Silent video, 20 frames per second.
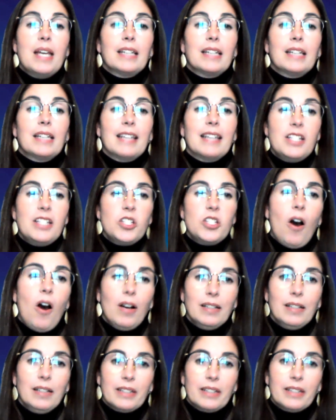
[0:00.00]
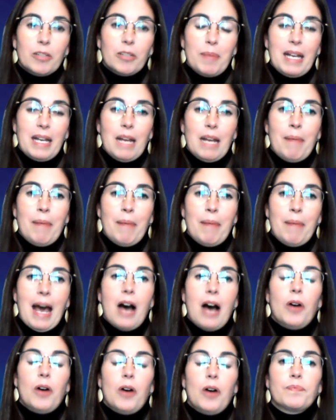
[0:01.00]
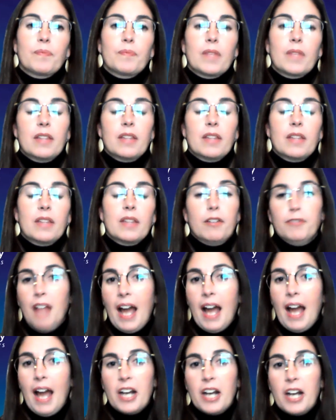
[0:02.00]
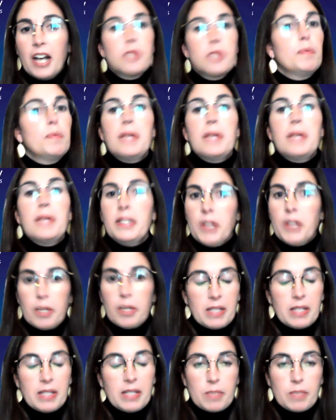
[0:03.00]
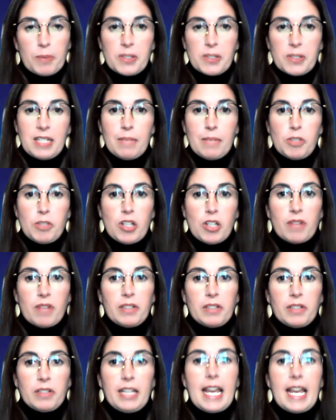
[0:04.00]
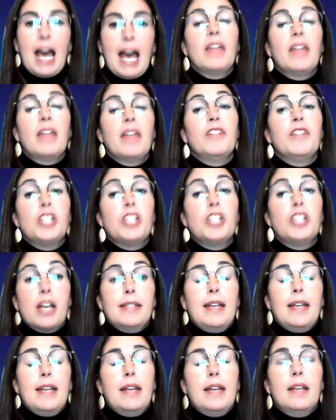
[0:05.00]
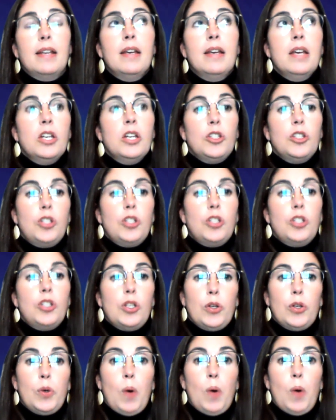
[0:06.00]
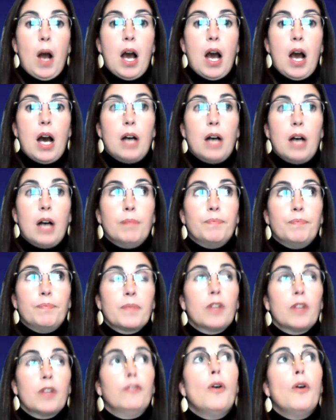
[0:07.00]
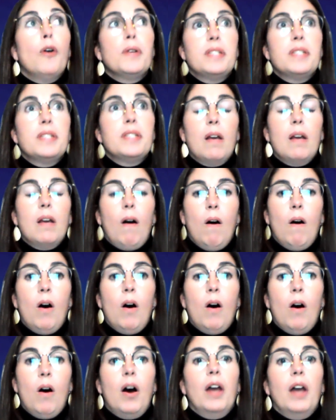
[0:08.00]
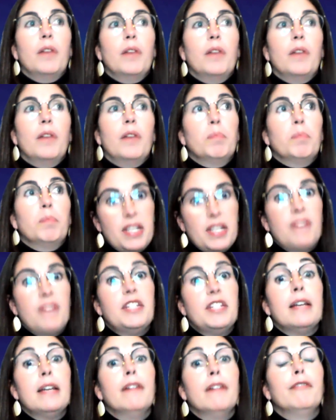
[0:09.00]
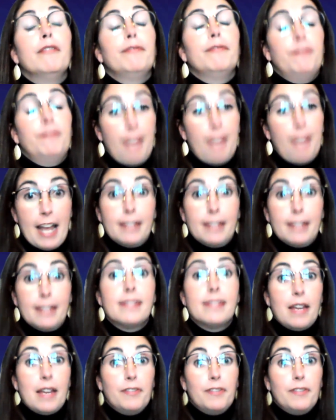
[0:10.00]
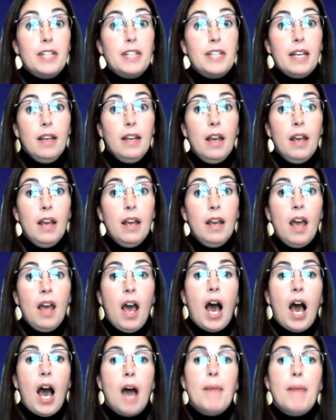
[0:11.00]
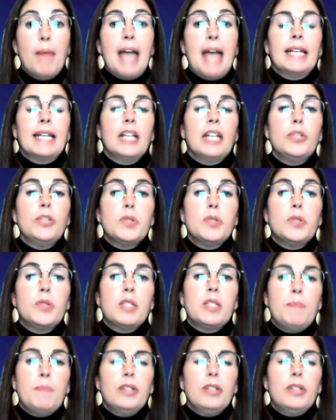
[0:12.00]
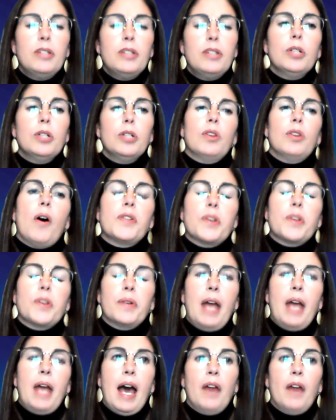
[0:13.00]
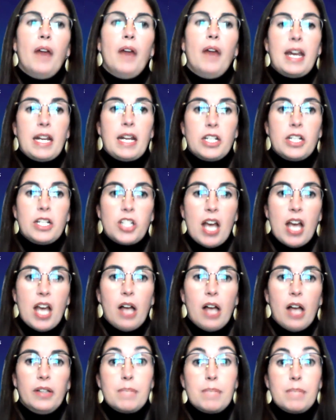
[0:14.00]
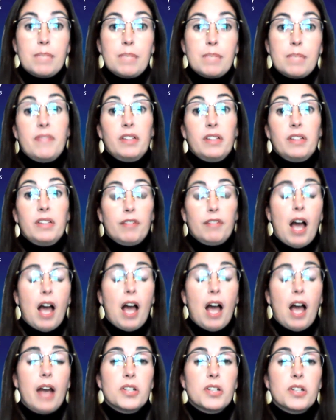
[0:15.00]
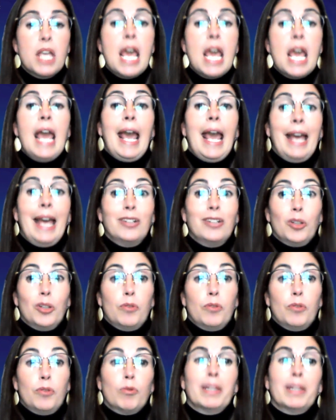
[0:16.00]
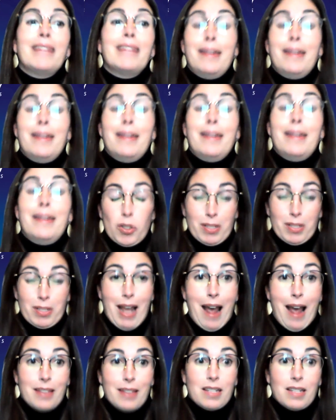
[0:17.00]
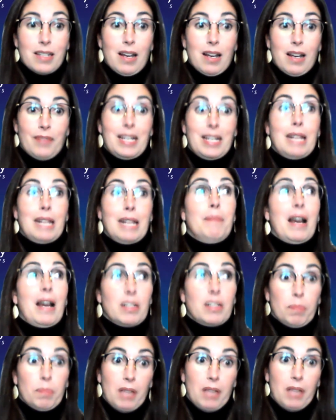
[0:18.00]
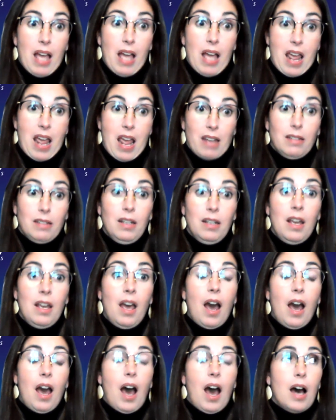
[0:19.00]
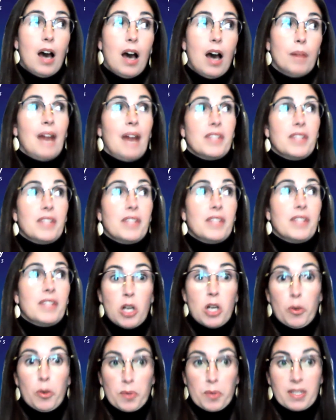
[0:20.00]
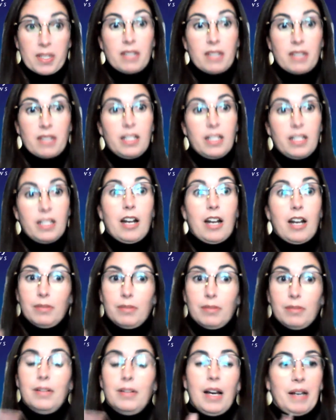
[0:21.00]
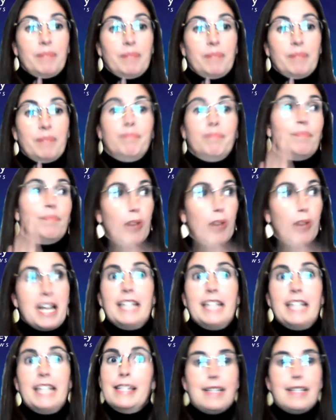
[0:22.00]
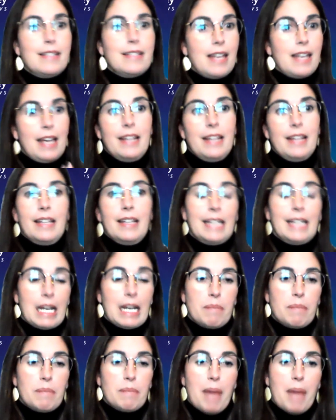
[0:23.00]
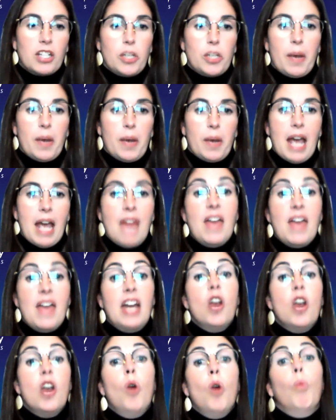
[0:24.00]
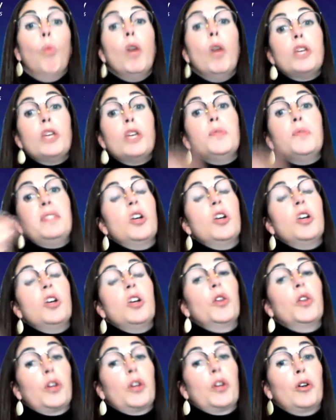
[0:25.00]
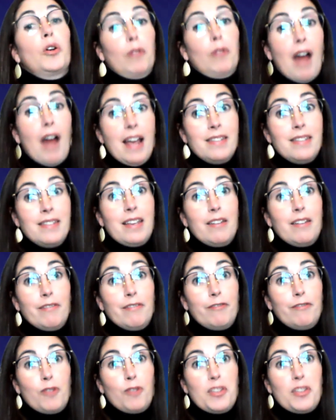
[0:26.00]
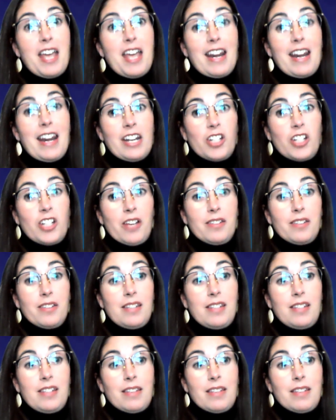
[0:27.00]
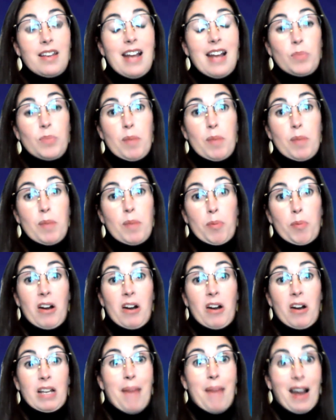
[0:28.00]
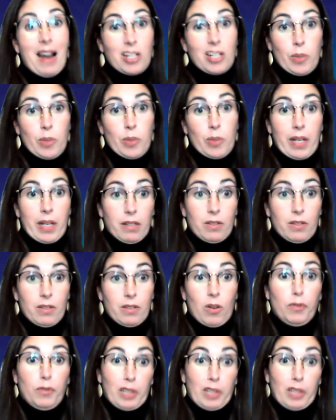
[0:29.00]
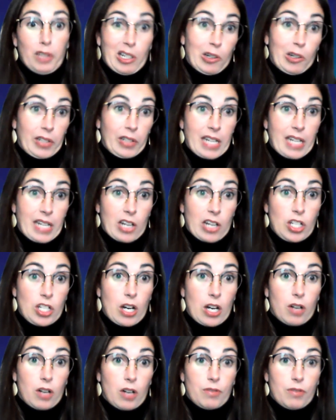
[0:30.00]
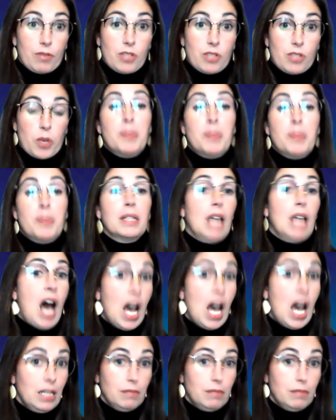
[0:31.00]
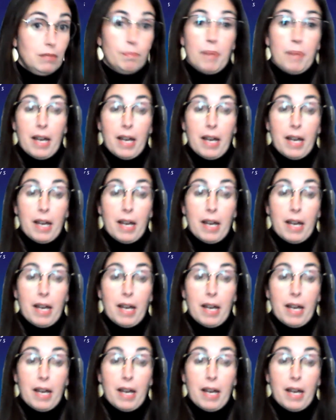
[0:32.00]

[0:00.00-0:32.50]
let's talk a little bit about the Flyers, but we can talk about sports teams generally, how they've adjusted to focusing on player safety, fan safety. And can you speak to your thoughts on how the NHL and specifically the Flyers handled really the initial task of getting back to playing? Obviously, we know it was a break in the season and then getting back to it, and then what you see on the horizon for the NHL season as we prepare to get back to it, hopefully early next year. So that was a lot, but